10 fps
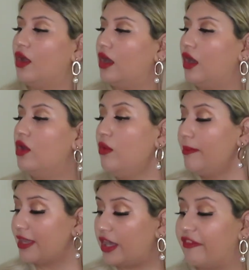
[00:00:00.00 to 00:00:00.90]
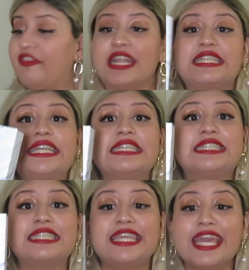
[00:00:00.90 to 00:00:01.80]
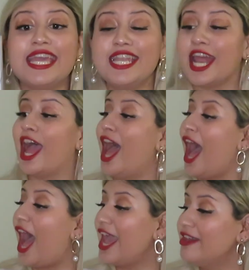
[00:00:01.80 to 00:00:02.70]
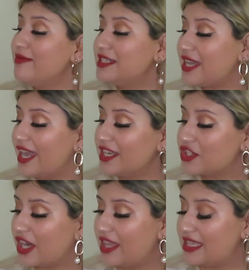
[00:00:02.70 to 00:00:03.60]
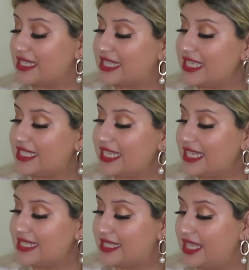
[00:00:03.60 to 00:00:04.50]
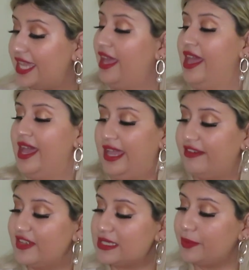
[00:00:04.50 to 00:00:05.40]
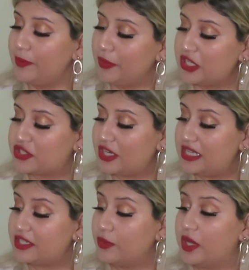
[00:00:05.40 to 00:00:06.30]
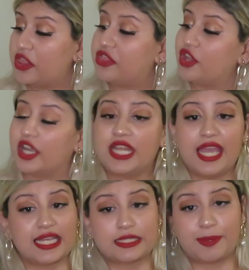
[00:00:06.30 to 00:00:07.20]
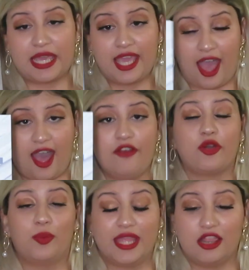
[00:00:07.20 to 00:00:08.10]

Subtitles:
oh my god, Fenty Skin! I have been dying to try this. This is the Invisible Moisturizer with 30 SPF. We